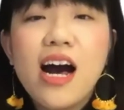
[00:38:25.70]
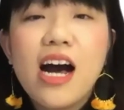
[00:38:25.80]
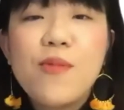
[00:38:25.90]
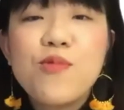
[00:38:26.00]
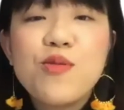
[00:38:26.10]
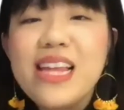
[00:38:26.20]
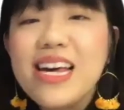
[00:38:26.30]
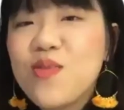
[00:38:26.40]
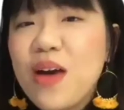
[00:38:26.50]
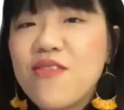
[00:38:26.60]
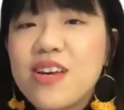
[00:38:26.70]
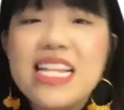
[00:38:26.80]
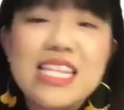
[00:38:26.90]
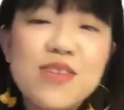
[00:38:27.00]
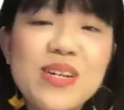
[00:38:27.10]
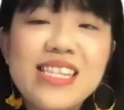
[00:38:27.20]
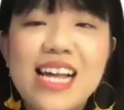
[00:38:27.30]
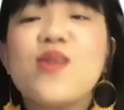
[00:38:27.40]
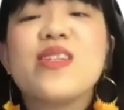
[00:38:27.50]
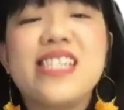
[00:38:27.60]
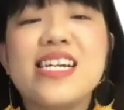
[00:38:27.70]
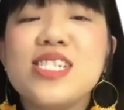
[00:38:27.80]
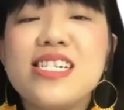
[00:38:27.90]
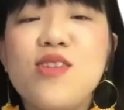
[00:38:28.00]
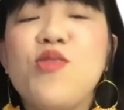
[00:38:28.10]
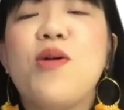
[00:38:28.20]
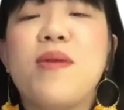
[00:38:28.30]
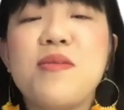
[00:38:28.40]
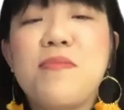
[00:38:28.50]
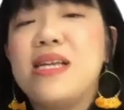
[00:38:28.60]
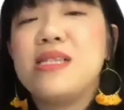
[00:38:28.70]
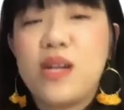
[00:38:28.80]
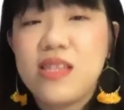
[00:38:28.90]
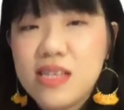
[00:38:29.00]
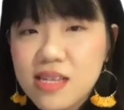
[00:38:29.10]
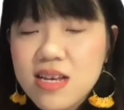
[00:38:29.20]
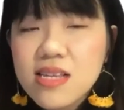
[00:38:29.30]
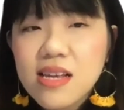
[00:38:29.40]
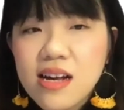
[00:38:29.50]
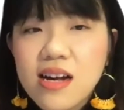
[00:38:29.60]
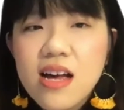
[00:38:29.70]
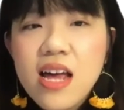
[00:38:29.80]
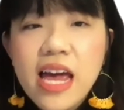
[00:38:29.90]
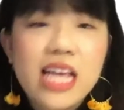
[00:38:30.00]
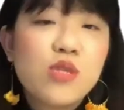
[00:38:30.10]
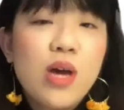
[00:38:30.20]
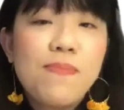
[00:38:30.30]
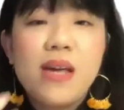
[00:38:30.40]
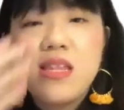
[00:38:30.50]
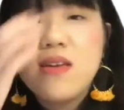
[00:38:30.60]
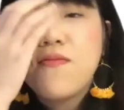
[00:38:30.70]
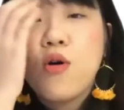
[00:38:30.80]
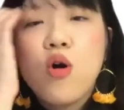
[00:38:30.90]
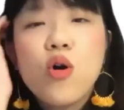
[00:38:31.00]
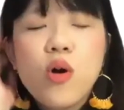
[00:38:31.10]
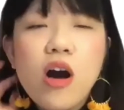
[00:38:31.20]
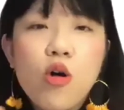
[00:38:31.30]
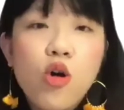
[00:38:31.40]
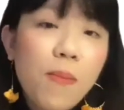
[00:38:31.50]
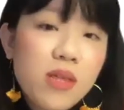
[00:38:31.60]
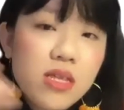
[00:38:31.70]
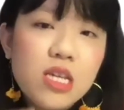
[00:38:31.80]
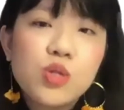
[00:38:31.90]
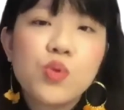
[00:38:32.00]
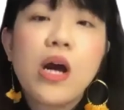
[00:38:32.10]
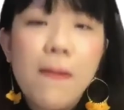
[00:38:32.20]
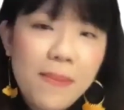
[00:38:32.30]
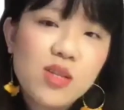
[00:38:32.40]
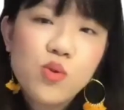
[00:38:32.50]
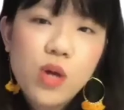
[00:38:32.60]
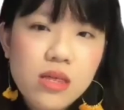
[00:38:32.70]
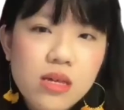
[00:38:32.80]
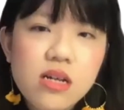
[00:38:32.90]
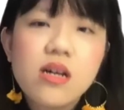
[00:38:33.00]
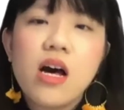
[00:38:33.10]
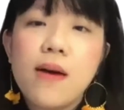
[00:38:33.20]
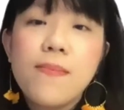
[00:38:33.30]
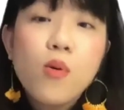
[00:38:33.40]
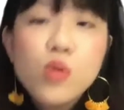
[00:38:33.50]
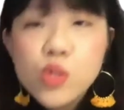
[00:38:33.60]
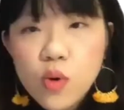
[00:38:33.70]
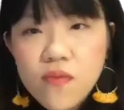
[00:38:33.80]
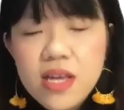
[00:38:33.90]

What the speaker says: we would like to have an intimate dialogue session, about the best practices as we are planning for our communities to come back together post-COVID.